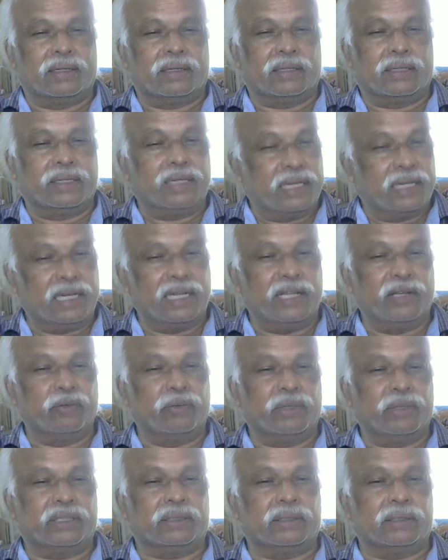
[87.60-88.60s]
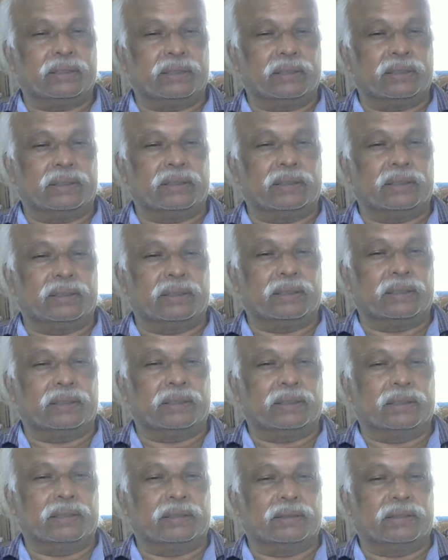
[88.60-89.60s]
dealing with
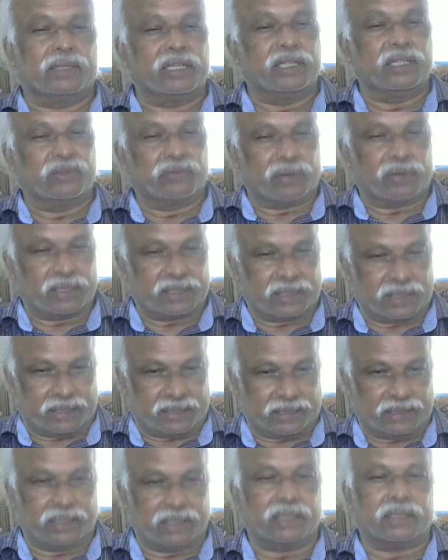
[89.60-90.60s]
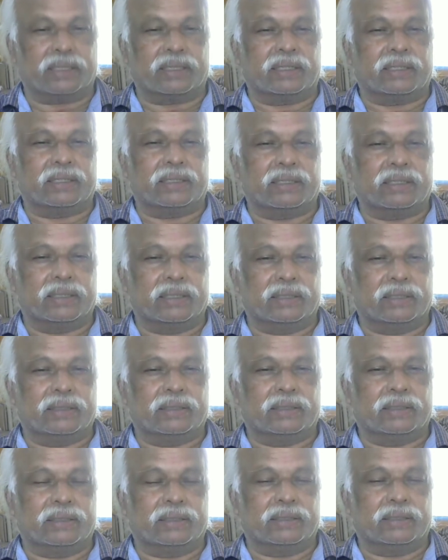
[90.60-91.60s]
the infrastructure
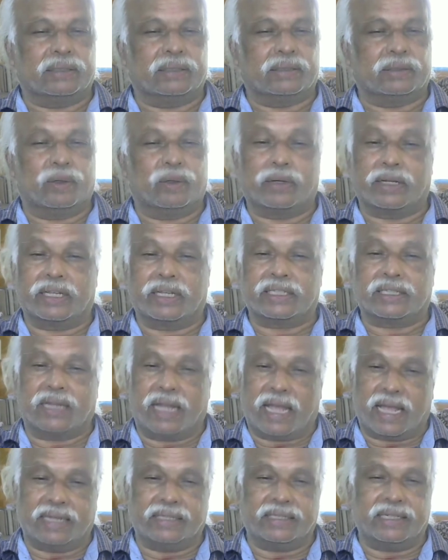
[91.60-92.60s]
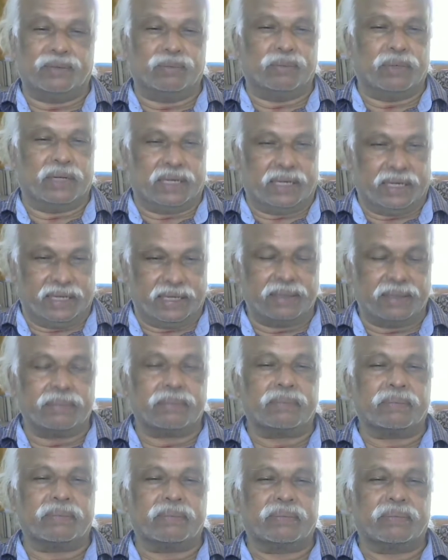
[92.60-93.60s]
known as land and building,
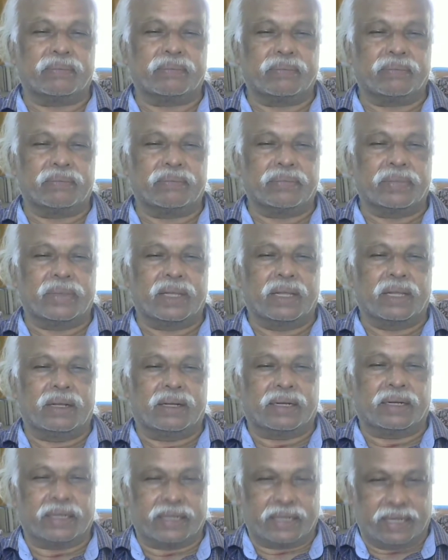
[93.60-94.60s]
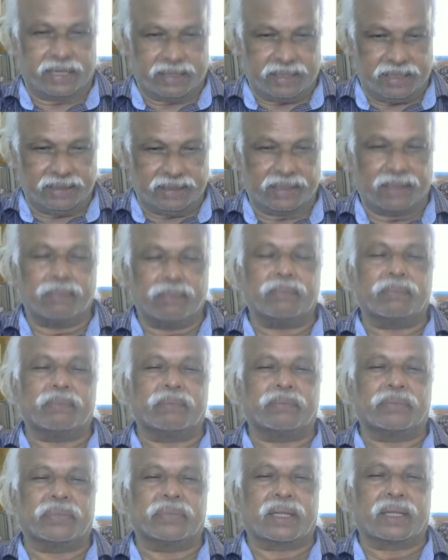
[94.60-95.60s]
creating them,
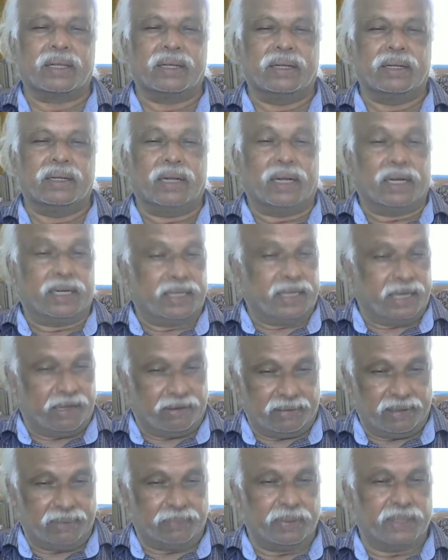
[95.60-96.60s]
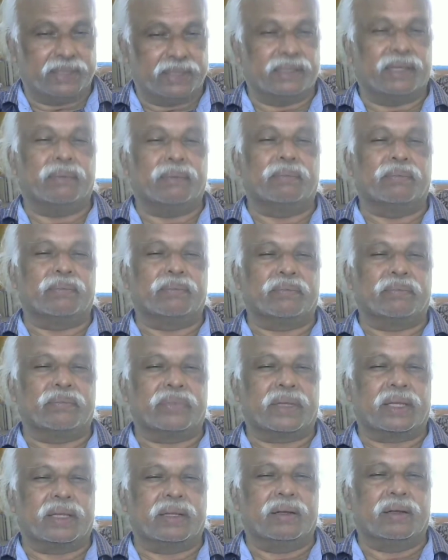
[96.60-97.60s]
developing them,
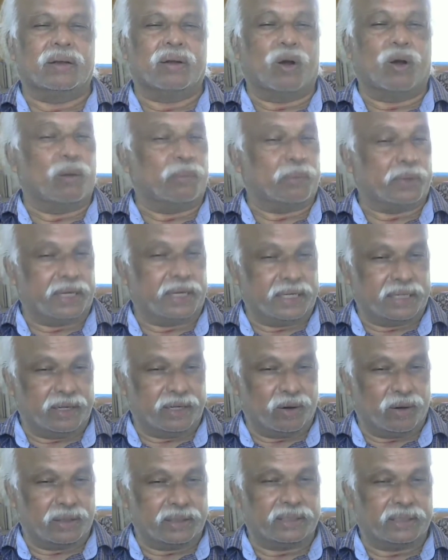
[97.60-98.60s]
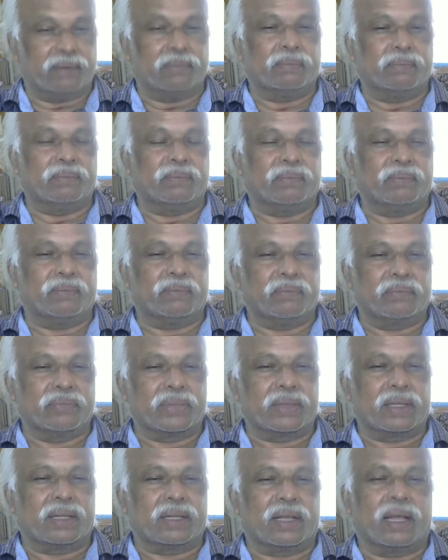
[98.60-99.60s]
operating on them,
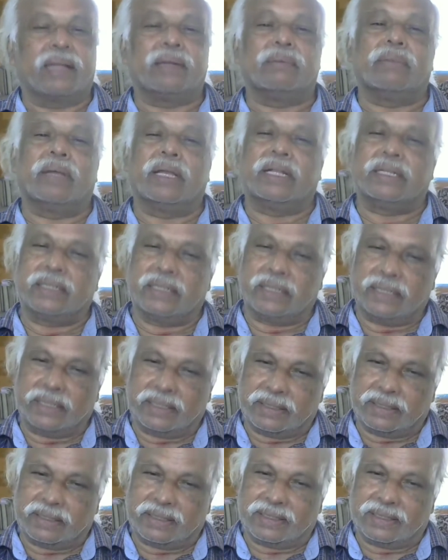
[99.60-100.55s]
and maintaining.